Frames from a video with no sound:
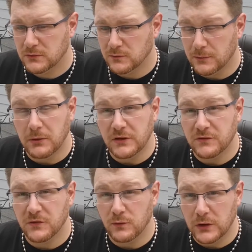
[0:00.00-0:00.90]

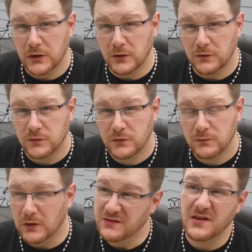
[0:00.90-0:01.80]
replace the windows.
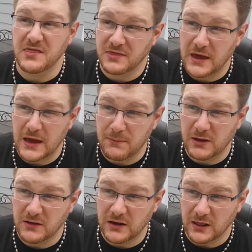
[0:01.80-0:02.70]
When I say they, I mean
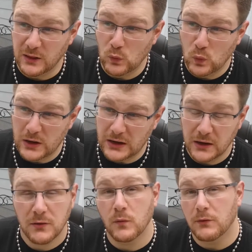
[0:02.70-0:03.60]
technically we.
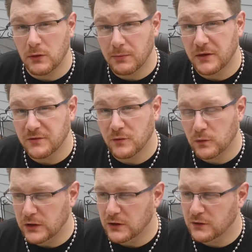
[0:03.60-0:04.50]
We replaced the
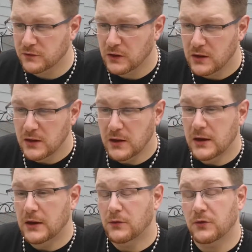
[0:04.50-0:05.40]
windows.
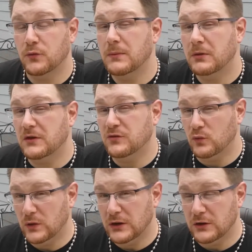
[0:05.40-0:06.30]
In order to replace the
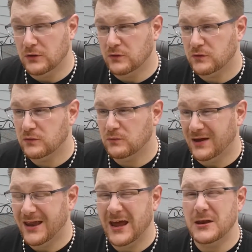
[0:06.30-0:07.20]
windows, we
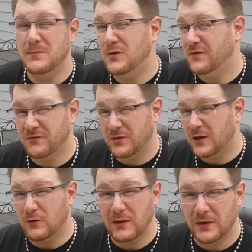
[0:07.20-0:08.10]
kind of had to move
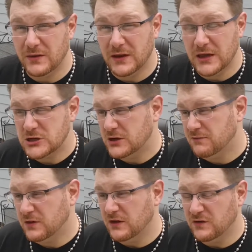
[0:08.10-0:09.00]
everything around in the kitchen.
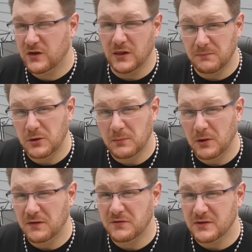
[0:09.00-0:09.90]
Everything is clumped up
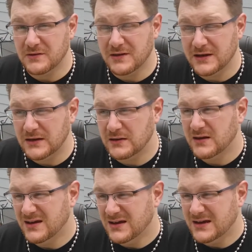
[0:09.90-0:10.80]
off to the side.
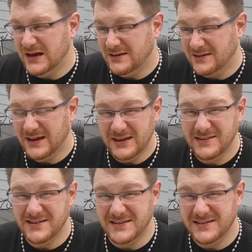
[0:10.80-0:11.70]
It's not
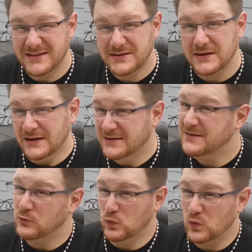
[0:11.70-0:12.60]
easy to sit, and it's
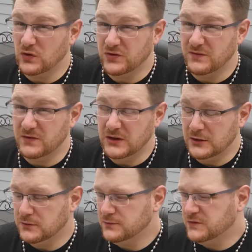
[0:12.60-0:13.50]
even worse to
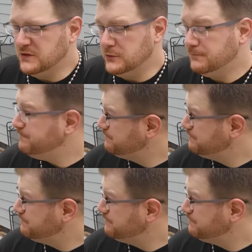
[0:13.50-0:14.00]
video. So